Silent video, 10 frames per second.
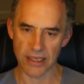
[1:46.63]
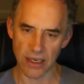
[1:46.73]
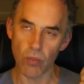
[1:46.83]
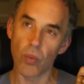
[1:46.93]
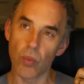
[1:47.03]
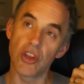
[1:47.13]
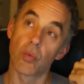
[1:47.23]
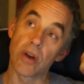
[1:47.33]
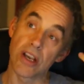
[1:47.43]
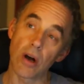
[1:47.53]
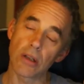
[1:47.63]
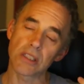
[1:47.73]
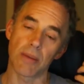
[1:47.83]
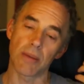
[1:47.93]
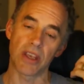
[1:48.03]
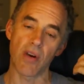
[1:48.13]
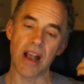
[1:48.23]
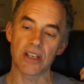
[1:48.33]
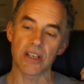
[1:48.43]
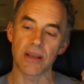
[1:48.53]
And when you recall something, you're
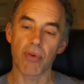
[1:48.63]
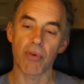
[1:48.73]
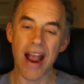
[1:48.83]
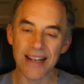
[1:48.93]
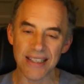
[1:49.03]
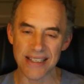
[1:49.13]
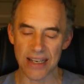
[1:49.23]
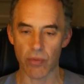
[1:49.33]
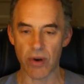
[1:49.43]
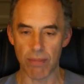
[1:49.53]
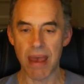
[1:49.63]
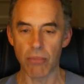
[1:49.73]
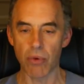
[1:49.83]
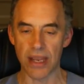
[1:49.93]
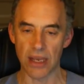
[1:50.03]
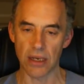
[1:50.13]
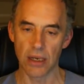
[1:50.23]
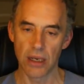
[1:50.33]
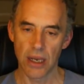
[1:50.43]
actually practicing remembering it.